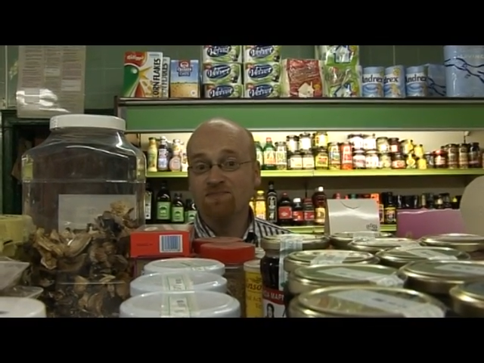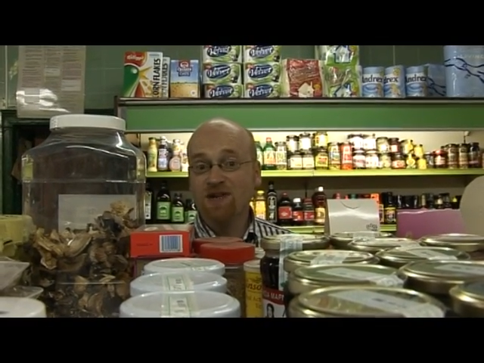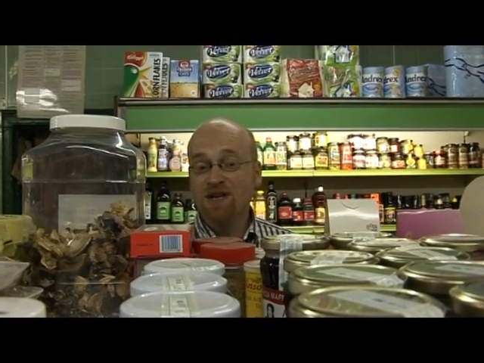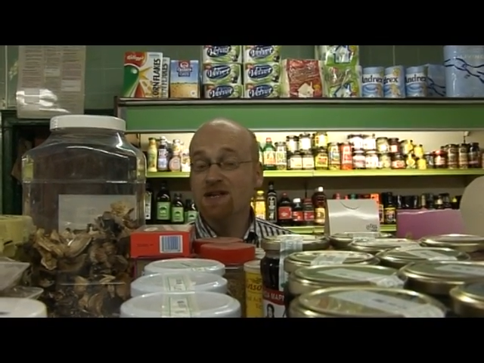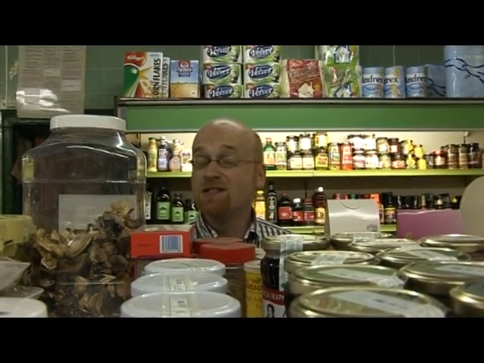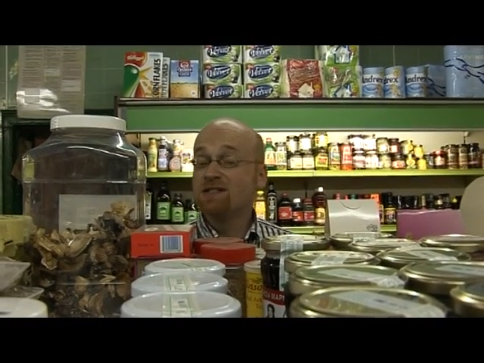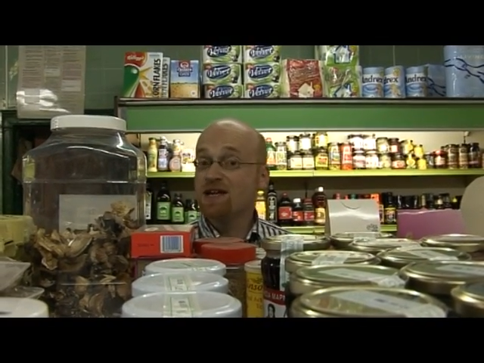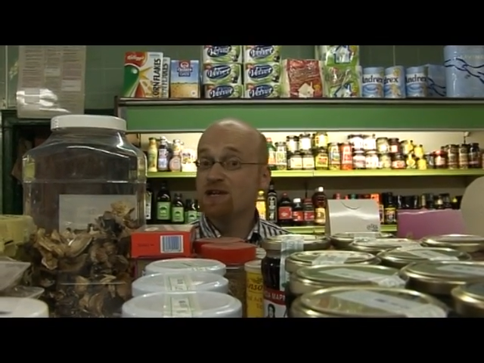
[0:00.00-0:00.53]
In
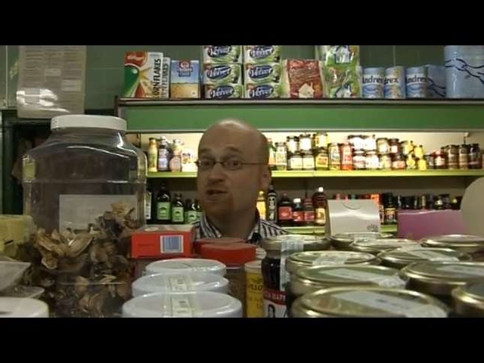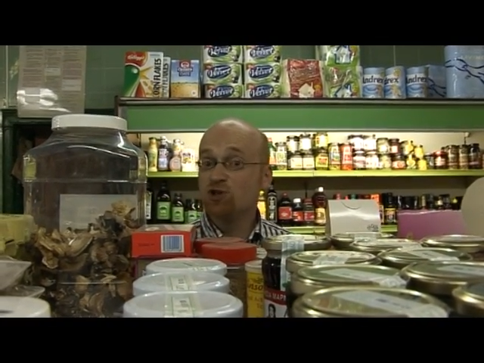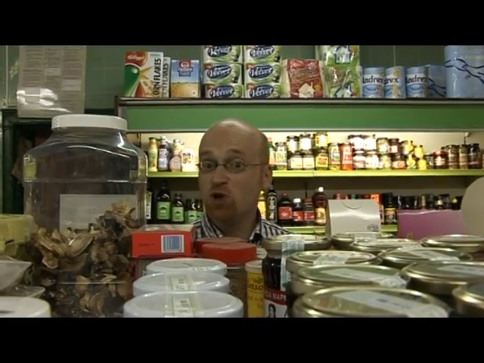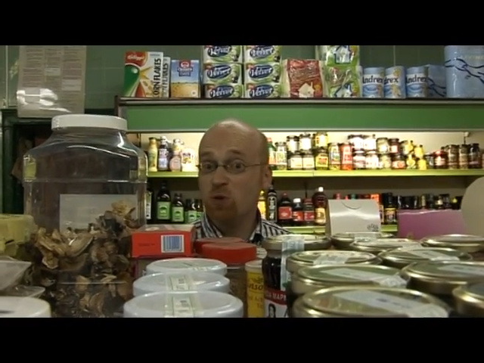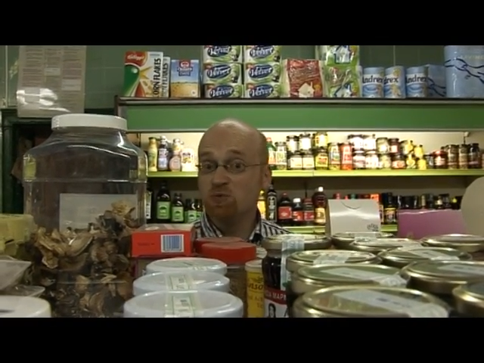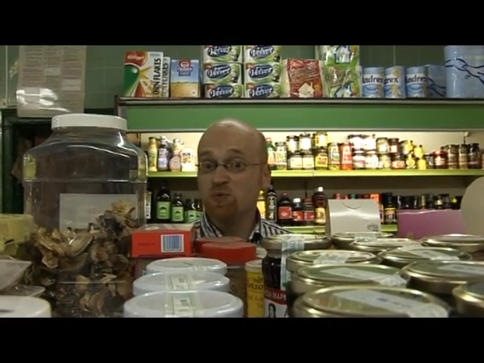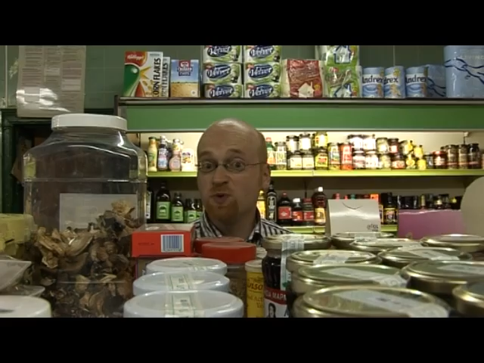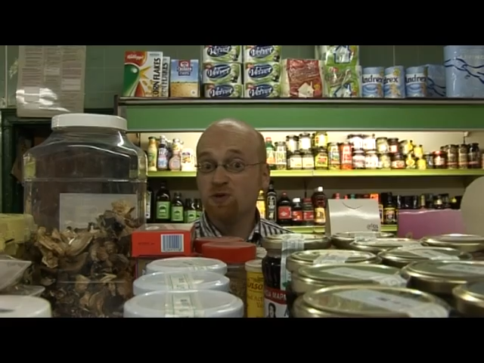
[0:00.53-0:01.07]
his day,
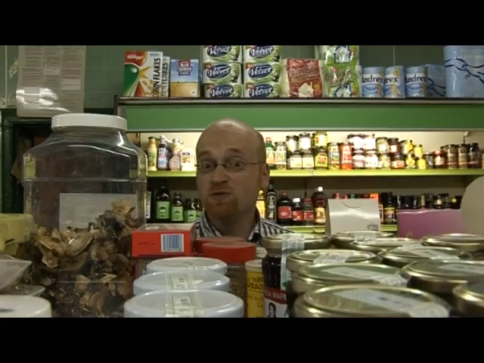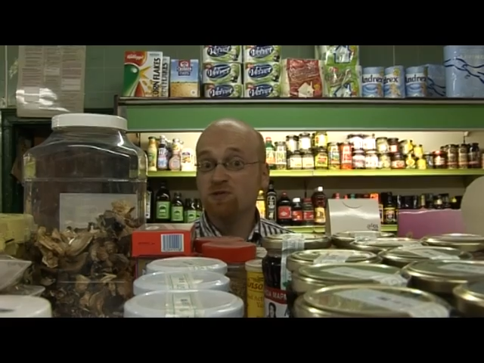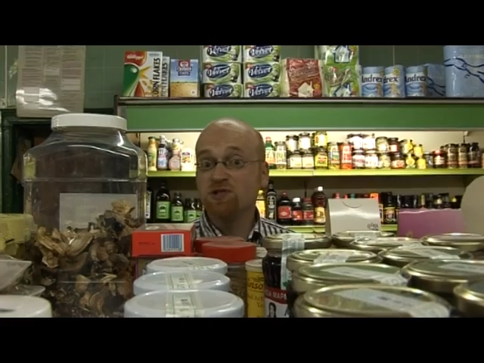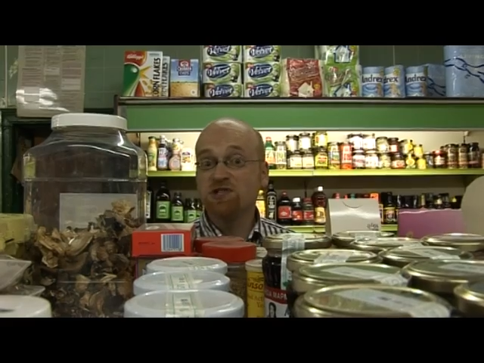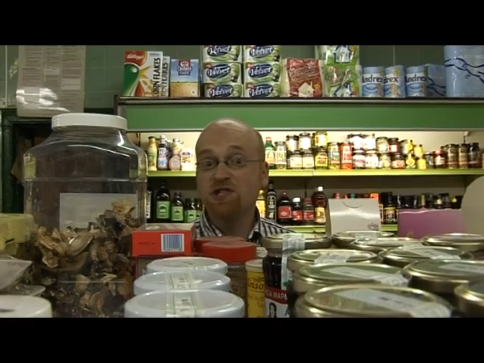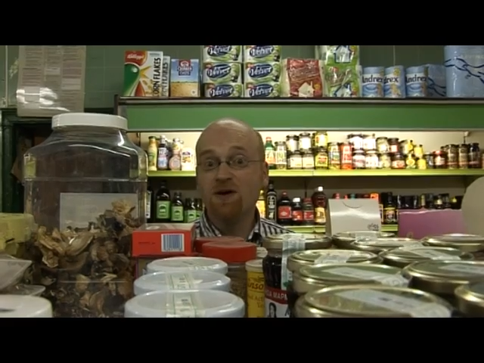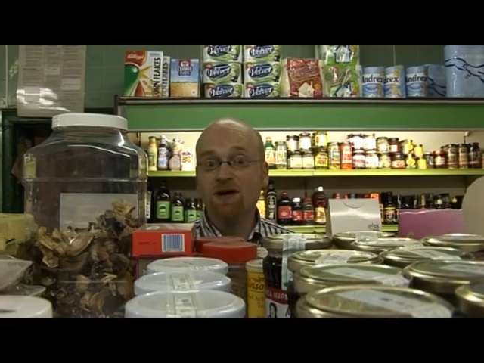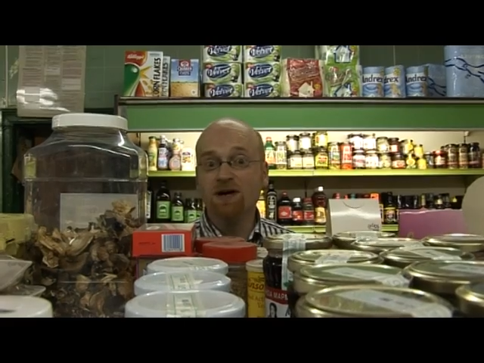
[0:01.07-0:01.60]
shops were called
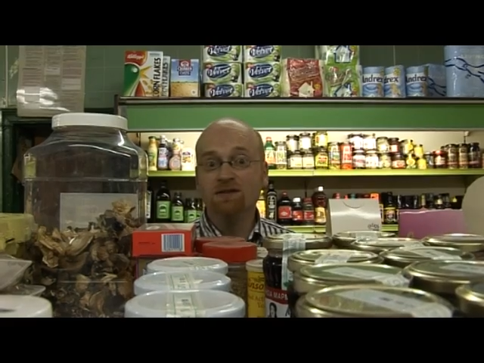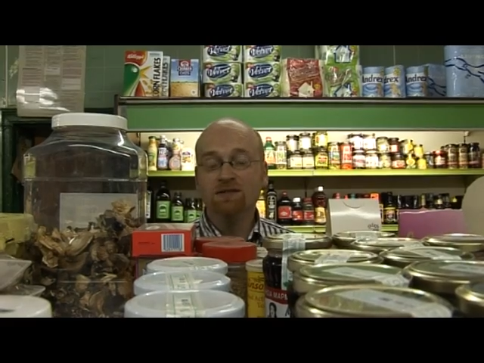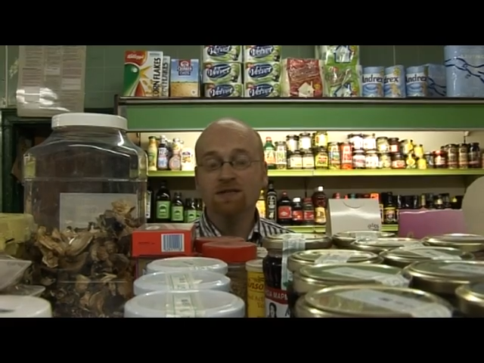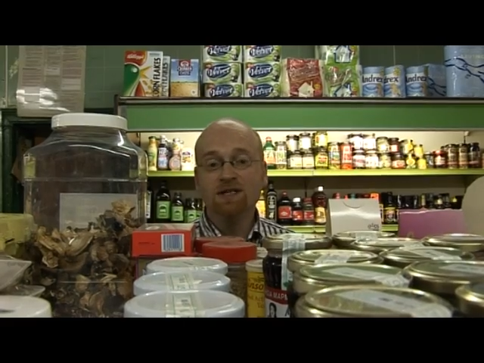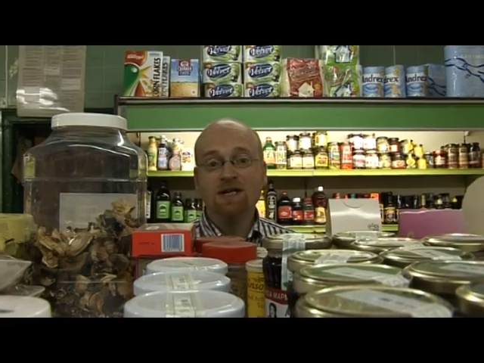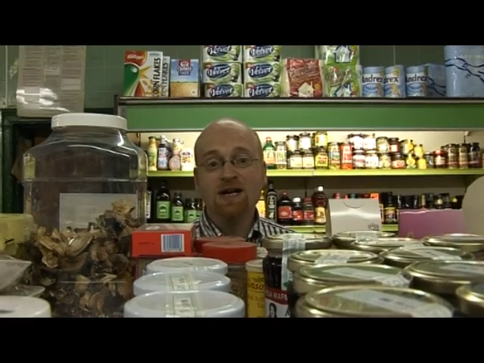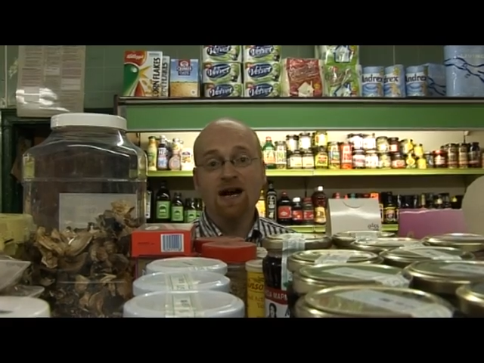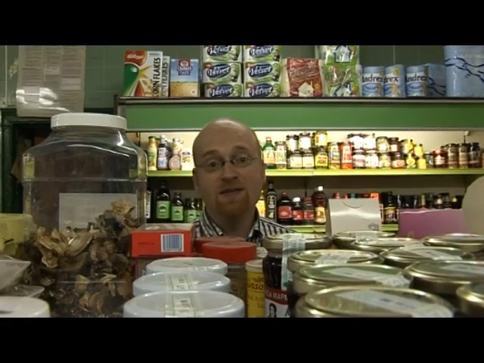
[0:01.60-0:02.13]
stoa,
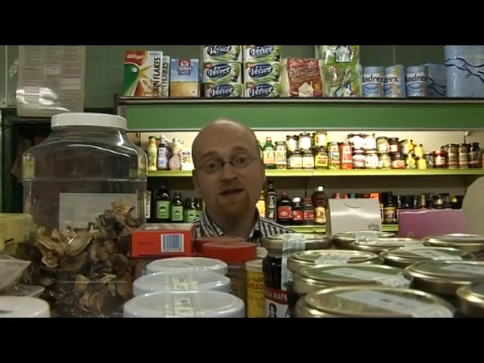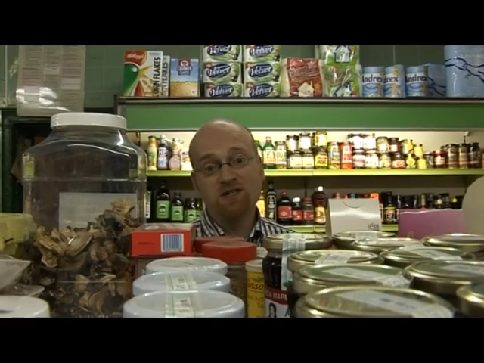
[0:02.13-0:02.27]
and